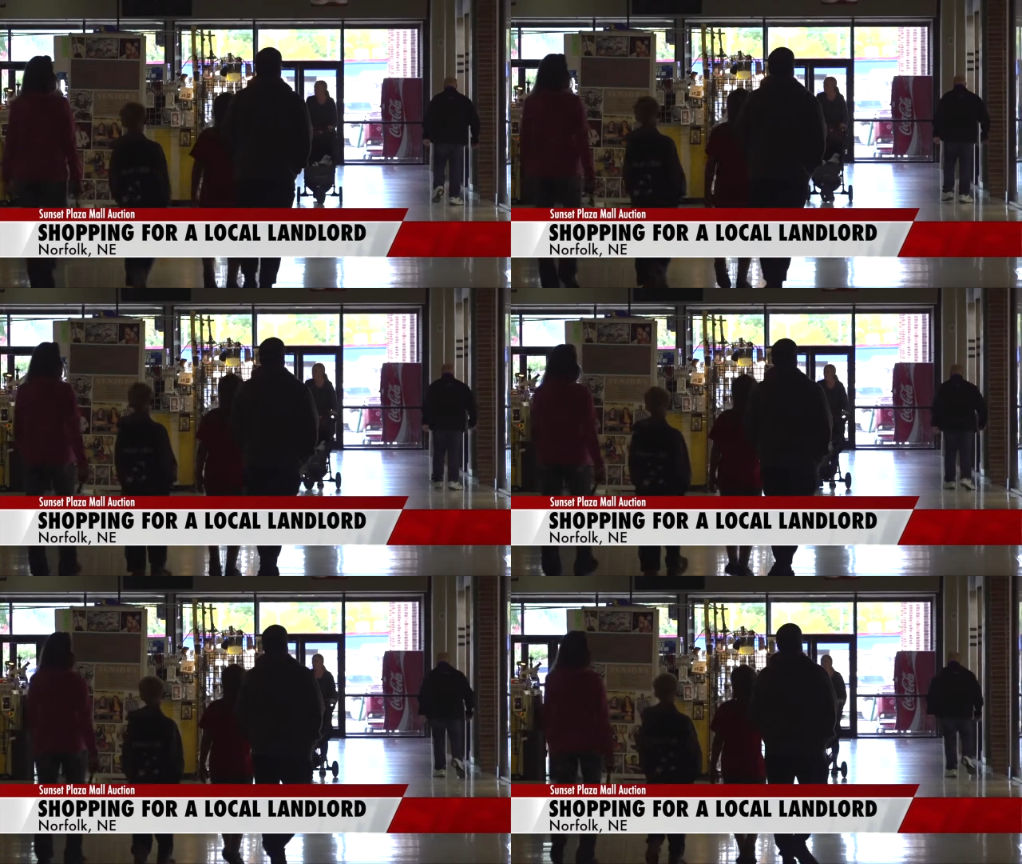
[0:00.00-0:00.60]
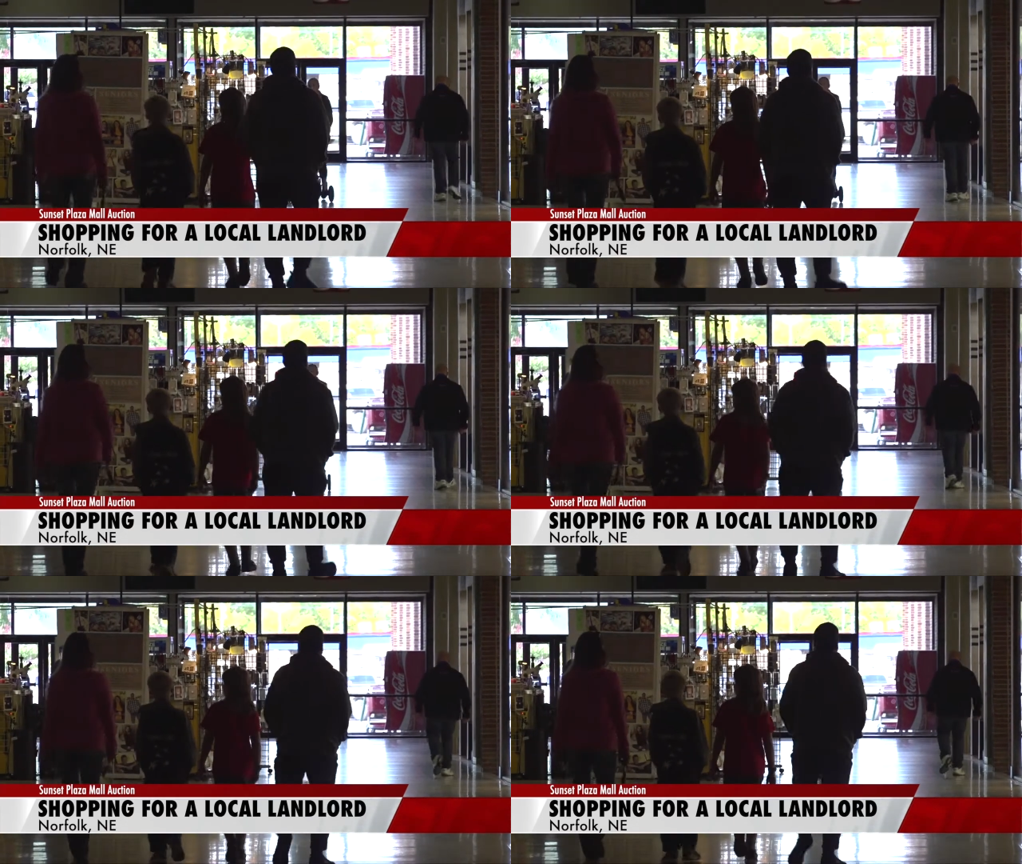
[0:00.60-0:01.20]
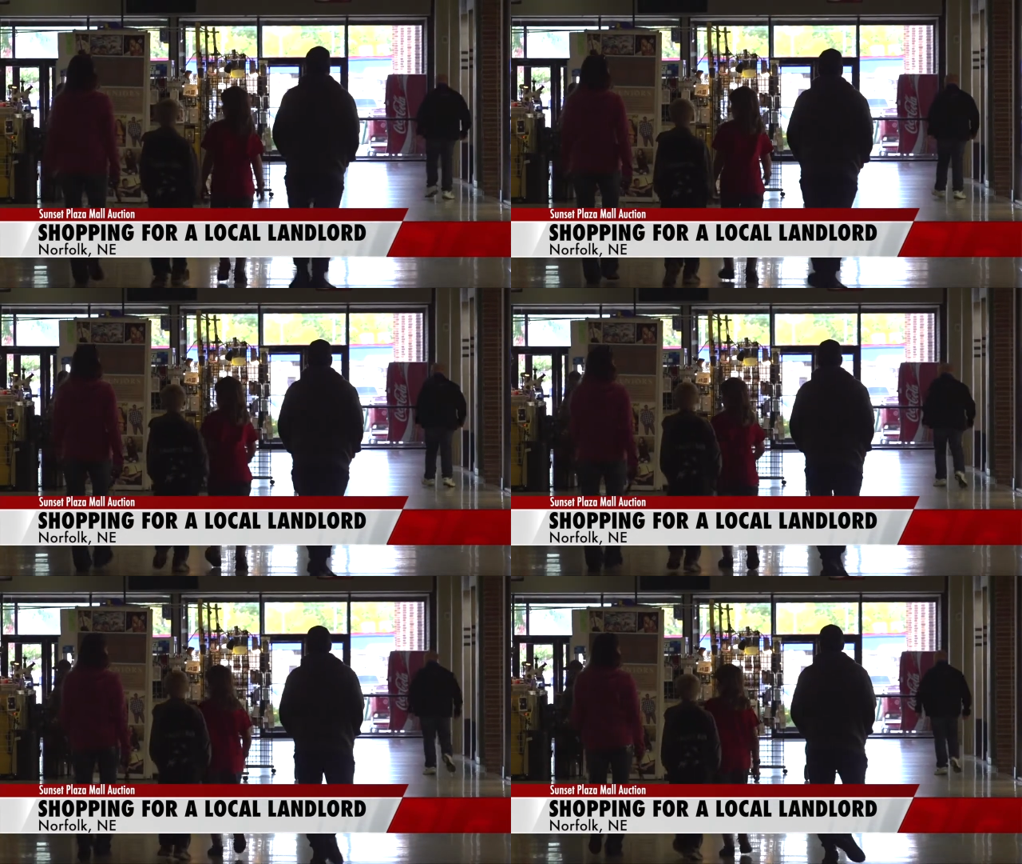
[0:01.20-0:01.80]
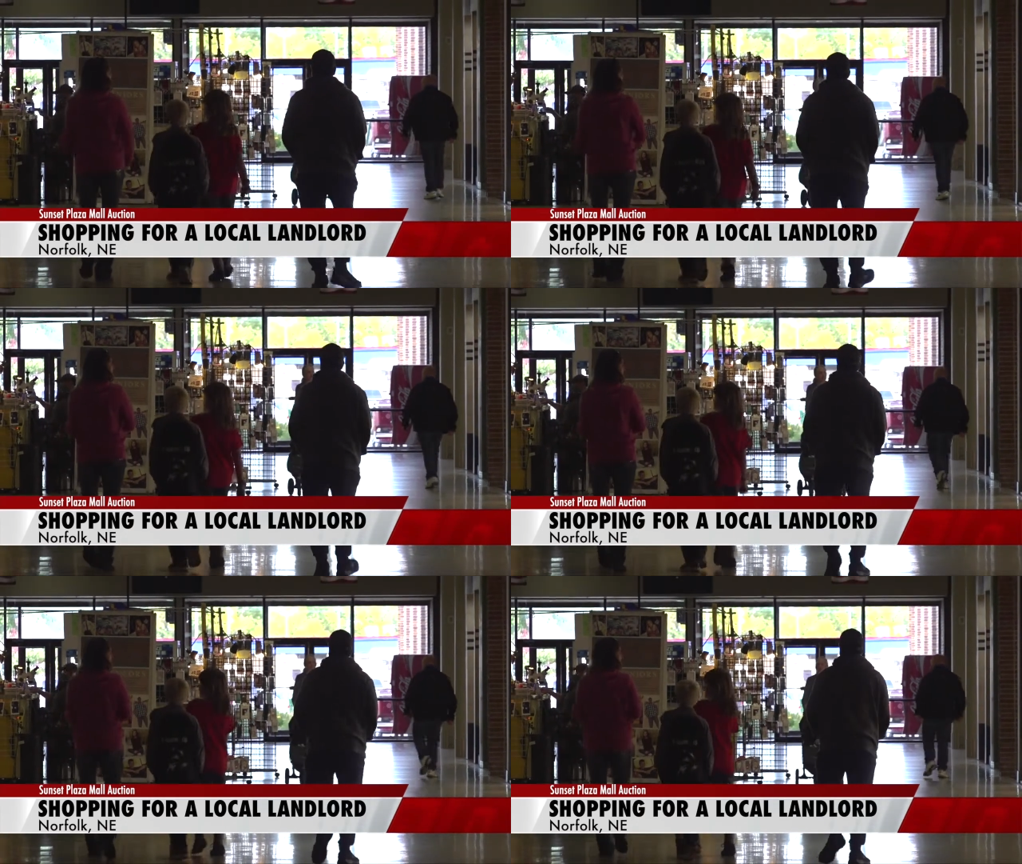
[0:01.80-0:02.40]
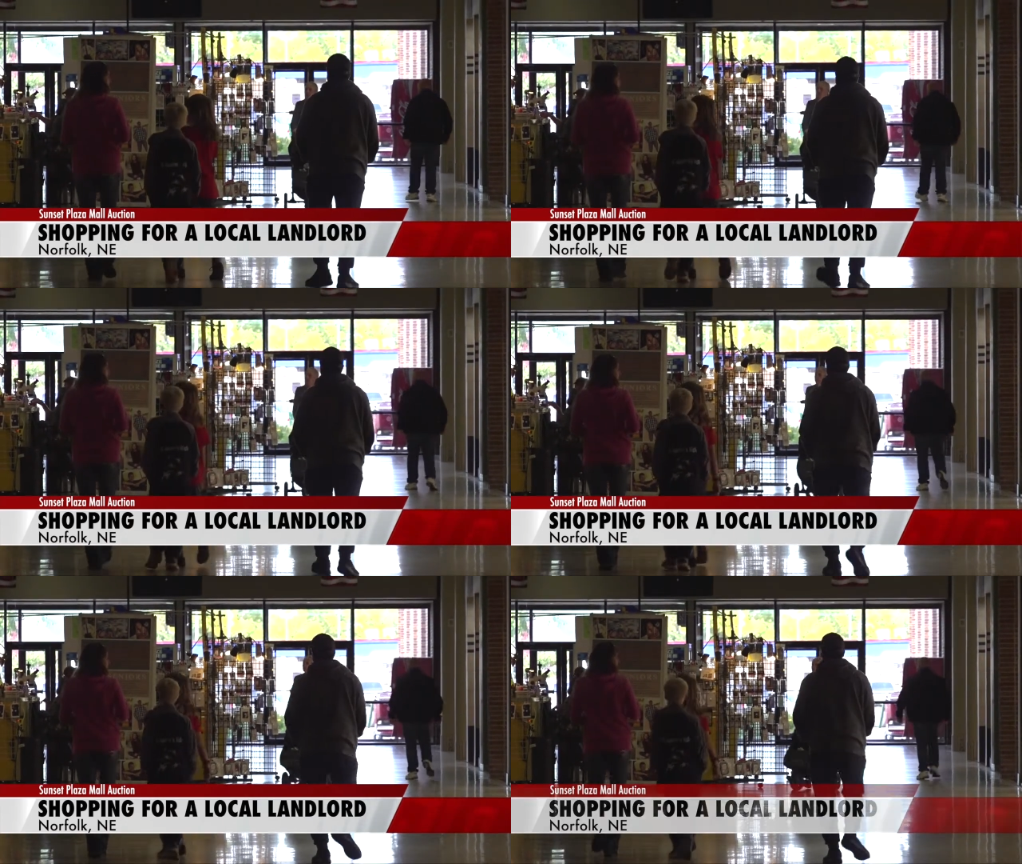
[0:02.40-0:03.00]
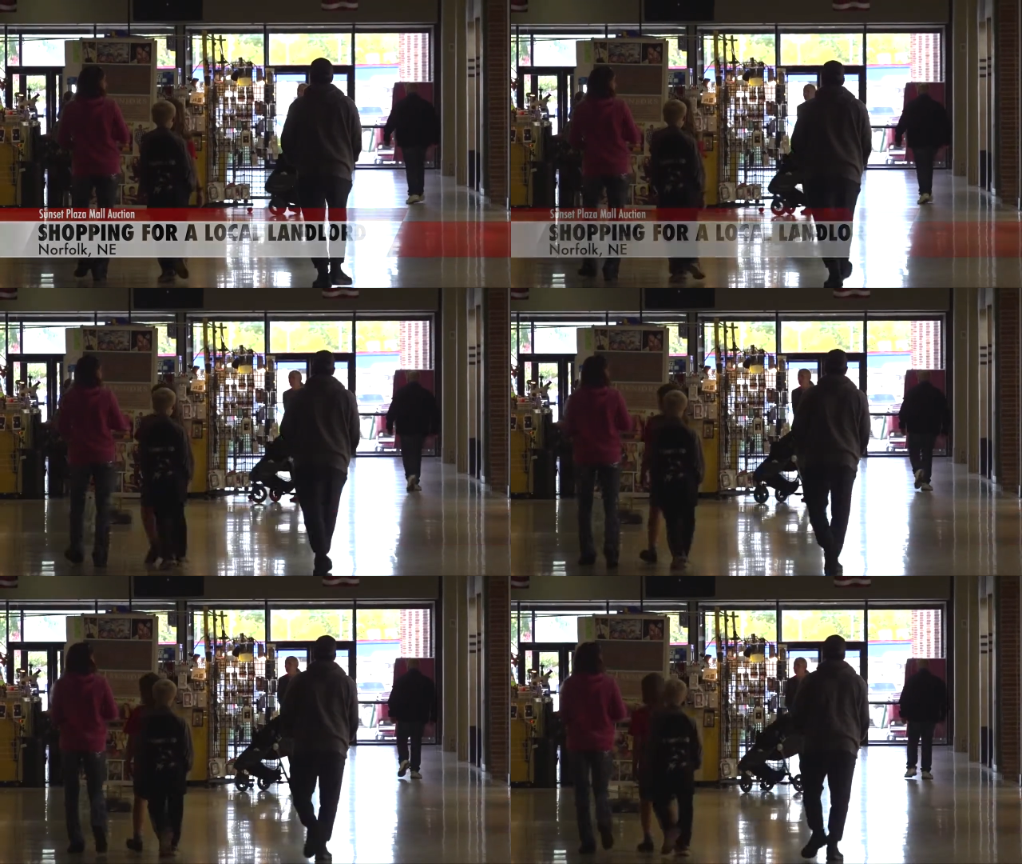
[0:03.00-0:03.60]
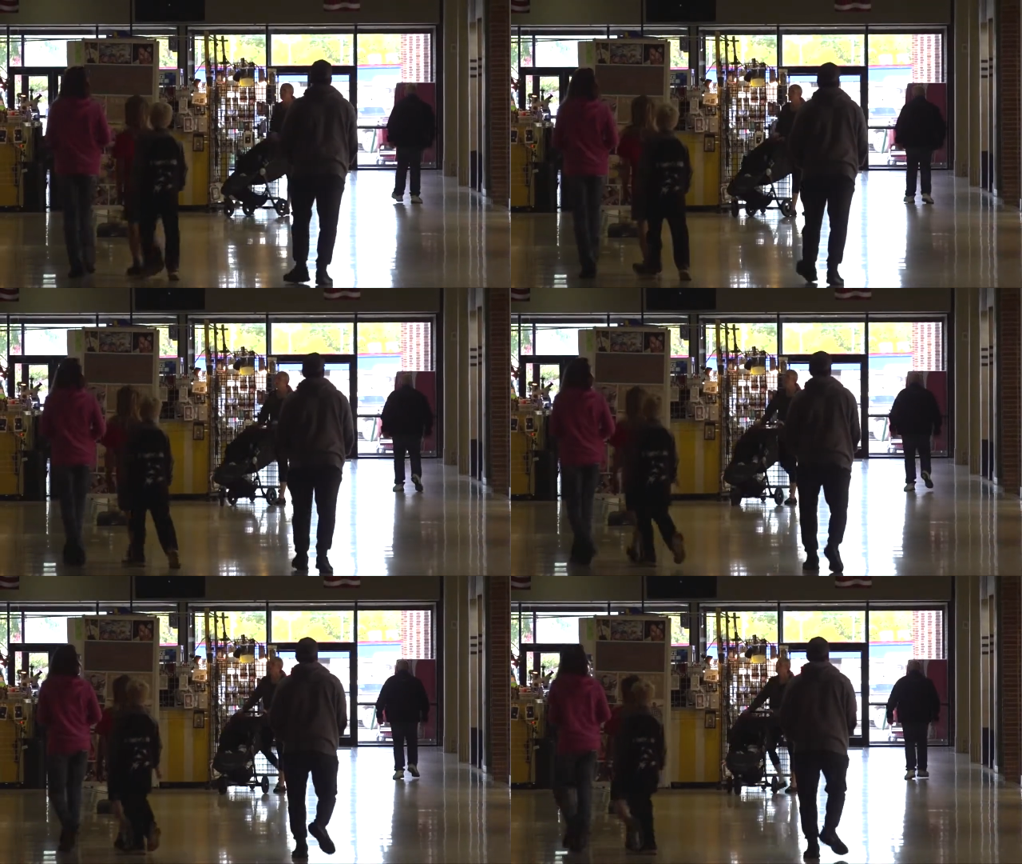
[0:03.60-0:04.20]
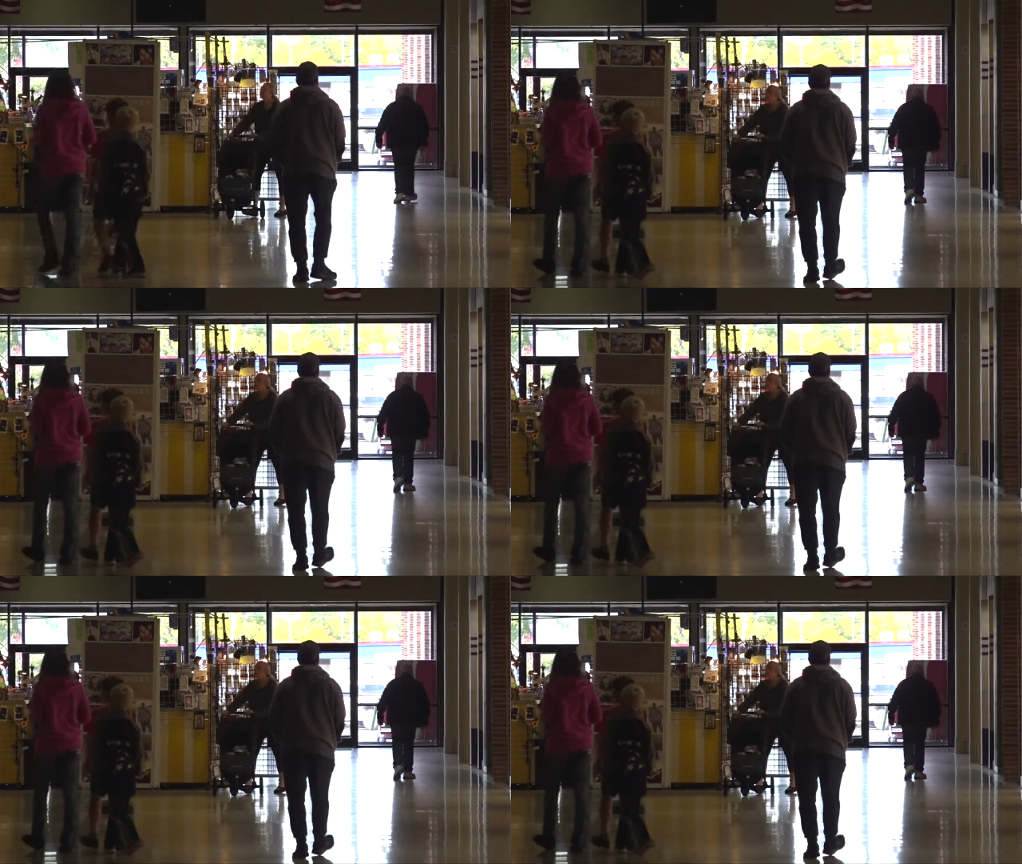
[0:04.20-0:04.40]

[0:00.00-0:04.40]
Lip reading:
Nobody's mouth can be seen.